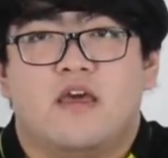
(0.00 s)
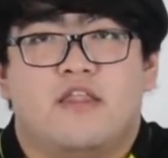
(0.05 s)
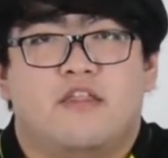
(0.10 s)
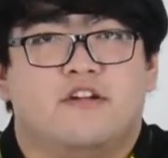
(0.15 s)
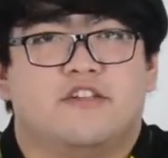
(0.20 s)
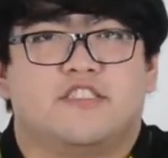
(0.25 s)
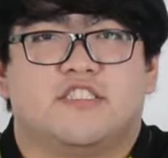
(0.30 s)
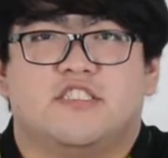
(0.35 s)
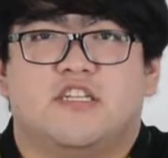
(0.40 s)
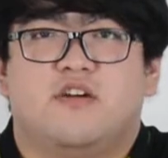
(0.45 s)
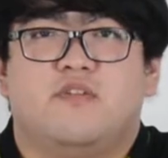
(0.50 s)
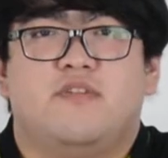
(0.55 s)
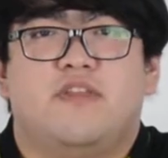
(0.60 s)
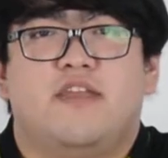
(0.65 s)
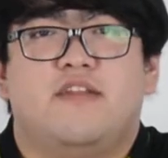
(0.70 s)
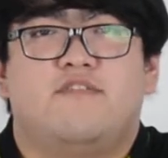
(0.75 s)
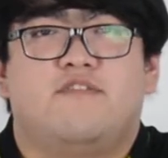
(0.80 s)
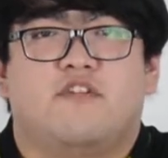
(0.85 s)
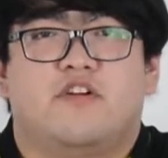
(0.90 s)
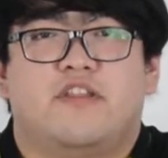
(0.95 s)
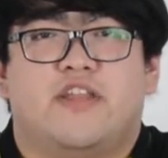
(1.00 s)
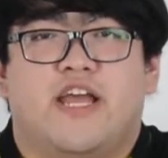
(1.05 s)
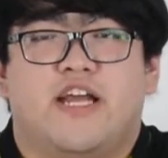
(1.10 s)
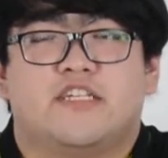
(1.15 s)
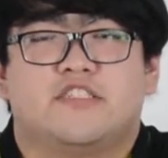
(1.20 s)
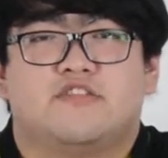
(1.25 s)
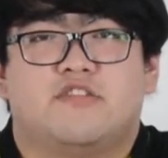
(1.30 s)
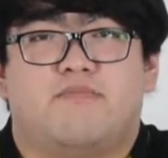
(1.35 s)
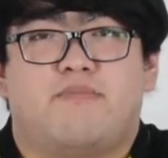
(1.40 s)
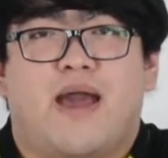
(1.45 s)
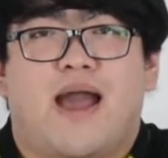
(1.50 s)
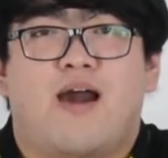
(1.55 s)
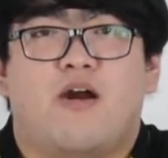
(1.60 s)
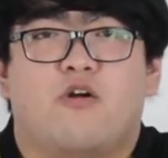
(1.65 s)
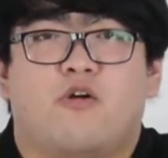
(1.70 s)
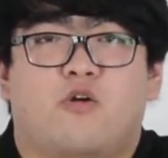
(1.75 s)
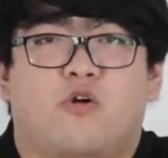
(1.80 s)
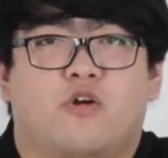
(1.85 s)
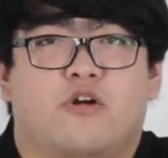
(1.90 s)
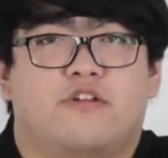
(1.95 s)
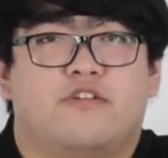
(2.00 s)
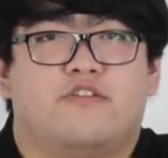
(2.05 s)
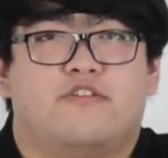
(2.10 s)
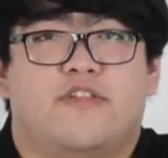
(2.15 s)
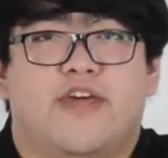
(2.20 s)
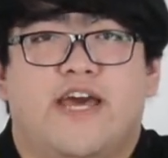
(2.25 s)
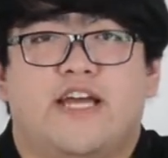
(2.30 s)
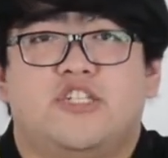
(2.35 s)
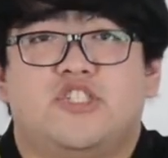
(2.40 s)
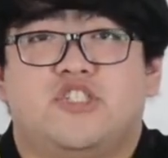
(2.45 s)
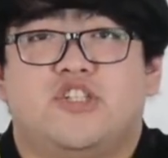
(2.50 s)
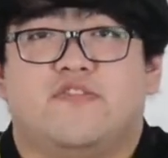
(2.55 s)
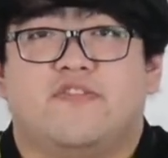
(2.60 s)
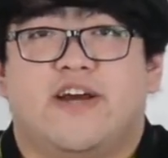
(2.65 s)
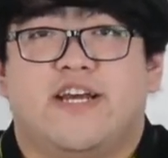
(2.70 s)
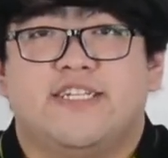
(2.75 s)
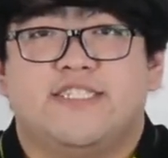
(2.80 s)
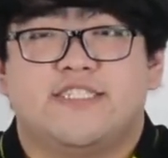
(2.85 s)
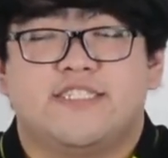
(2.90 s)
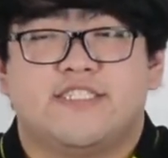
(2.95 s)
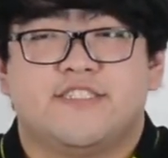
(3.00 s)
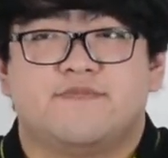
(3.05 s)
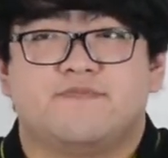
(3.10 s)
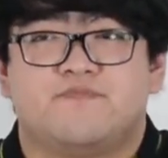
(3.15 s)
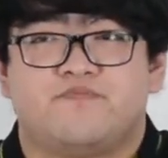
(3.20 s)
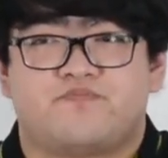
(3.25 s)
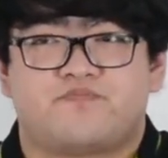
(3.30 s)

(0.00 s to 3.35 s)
There's no need for an extra power cord to the edge device.